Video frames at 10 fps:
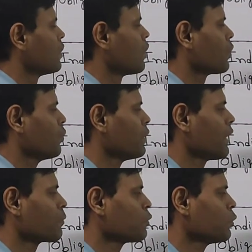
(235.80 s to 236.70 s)
or we
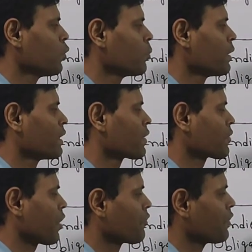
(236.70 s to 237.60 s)
have to obey the
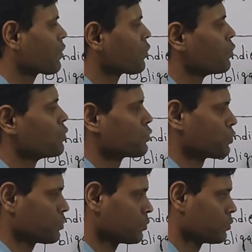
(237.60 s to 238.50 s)
traffic rules.
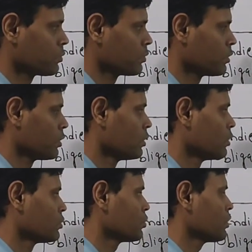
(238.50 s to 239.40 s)

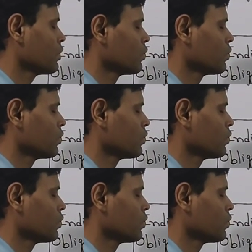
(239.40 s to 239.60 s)
So